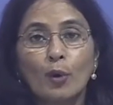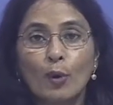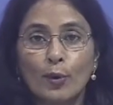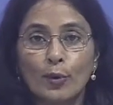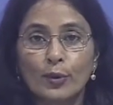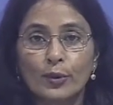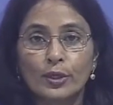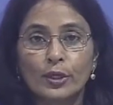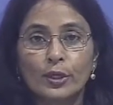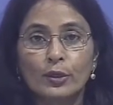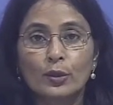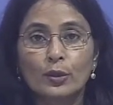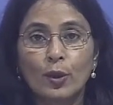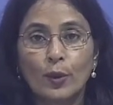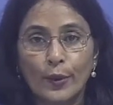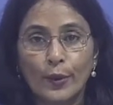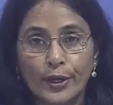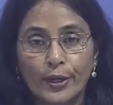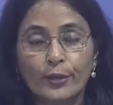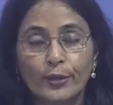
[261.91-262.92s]
or in
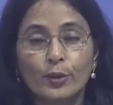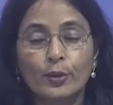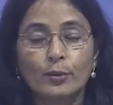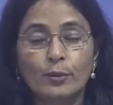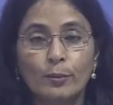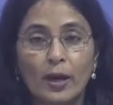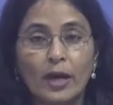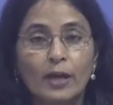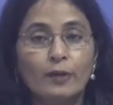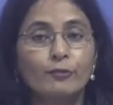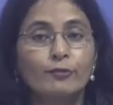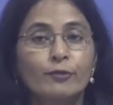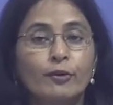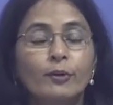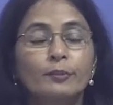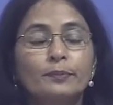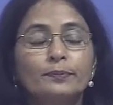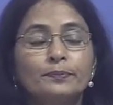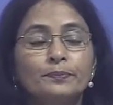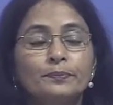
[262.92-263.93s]
coin or bar form.